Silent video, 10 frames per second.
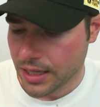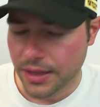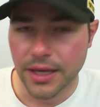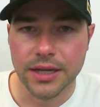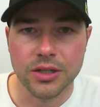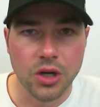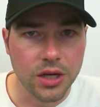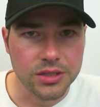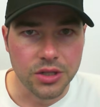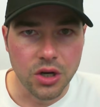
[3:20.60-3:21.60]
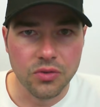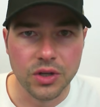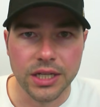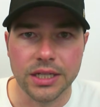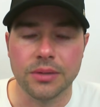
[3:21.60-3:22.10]
That can cause an
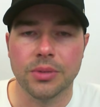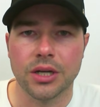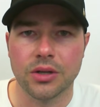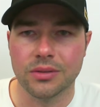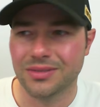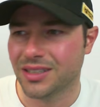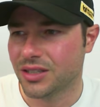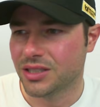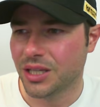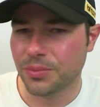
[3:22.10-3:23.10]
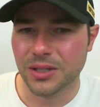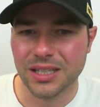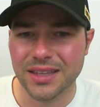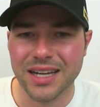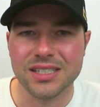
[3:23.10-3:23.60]
overheat, but
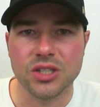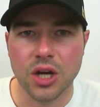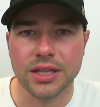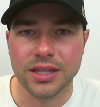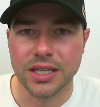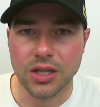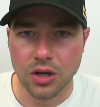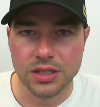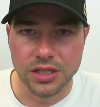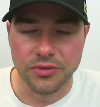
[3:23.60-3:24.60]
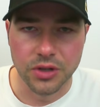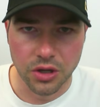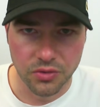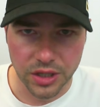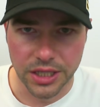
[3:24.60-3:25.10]
typically that is not the cause of an
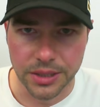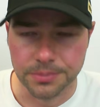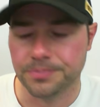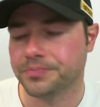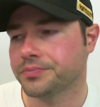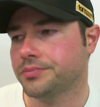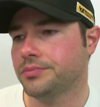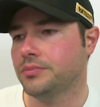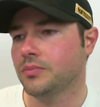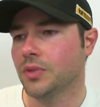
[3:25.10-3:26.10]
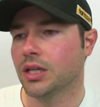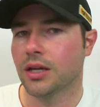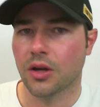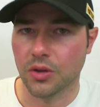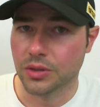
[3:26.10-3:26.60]
overheat.
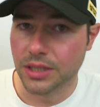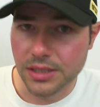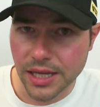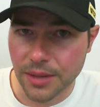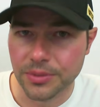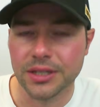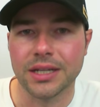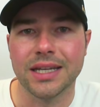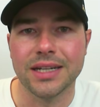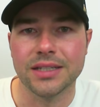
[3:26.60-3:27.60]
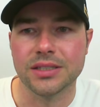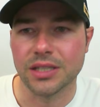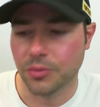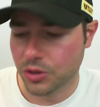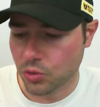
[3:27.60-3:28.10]
Although it does happen, it is
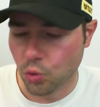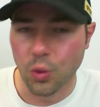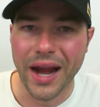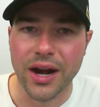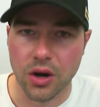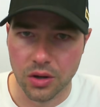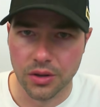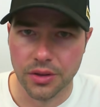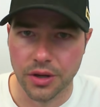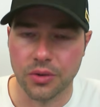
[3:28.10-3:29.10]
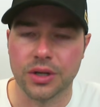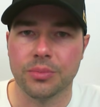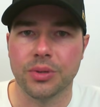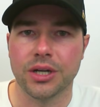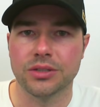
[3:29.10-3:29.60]
somewhat rare, though,
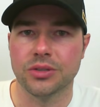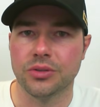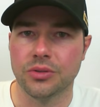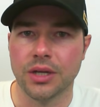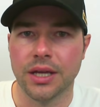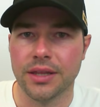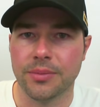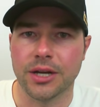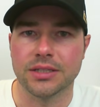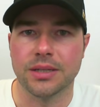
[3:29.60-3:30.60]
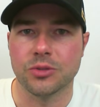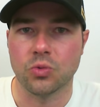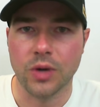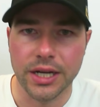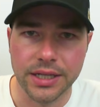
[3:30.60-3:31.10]
compared to the amount of times a
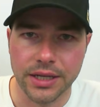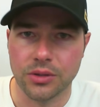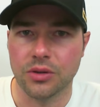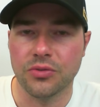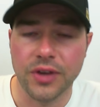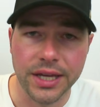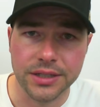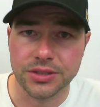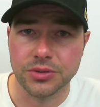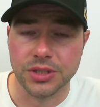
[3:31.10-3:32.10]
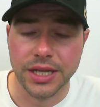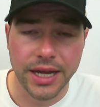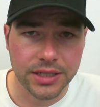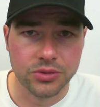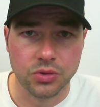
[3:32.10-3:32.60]
radiator or fan issue is the
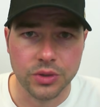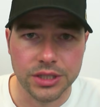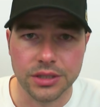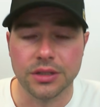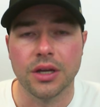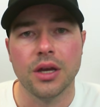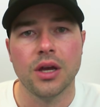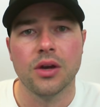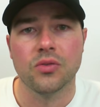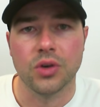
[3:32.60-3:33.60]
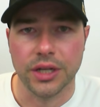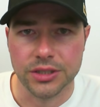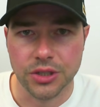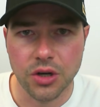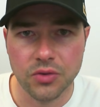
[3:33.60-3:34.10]
actual reason for an
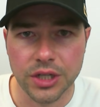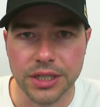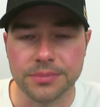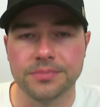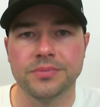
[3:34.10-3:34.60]
engine overheat.